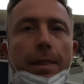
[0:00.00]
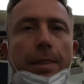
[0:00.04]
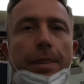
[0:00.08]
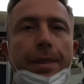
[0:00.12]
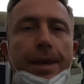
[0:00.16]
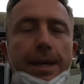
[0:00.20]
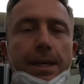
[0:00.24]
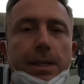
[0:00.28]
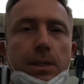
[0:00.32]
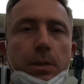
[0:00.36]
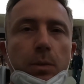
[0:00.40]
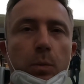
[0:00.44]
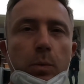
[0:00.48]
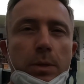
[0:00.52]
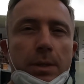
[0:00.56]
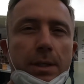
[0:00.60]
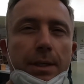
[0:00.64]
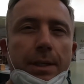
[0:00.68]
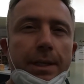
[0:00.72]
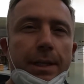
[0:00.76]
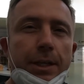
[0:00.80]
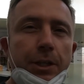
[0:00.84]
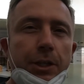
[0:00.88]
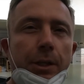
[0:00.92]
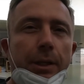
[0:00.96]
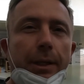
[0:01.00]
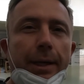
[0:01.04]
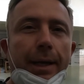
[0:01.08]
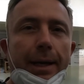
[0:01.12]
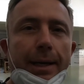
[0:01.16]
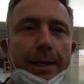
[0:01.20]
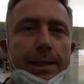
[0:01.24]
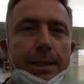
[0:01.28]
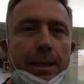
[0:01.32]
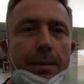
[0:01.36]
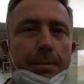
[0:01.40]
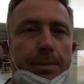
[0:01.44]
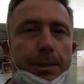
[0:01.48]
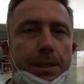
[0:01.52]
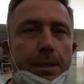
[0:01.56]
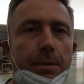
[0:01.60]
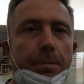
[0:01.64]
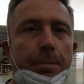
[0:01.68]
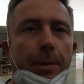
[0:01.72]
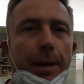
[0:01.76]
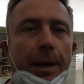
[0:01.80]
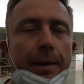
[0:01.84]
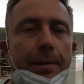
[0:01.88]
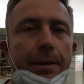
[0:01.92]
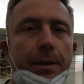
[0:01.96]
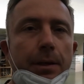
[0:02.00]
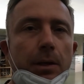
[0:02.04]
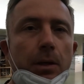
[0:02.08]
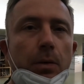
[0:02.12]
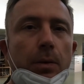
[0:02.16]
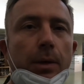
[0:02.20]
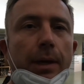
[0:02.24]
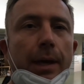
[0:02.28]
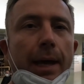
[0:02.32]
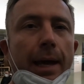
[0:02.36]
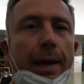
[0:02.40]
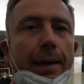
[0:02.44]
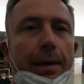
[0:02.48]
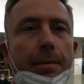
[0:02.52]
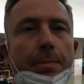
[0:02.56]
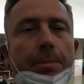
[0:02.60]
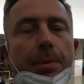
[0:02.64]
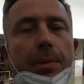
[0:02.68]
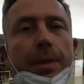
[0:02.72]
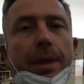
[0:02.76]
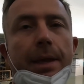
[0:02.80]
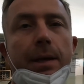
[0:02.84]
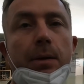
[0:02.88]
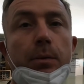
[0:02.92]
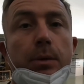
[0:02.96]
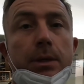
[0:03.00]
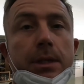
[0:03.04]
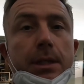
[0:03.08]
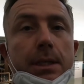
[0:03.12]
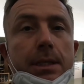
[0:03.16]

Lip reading: This was initially accepted by the UK, but then it was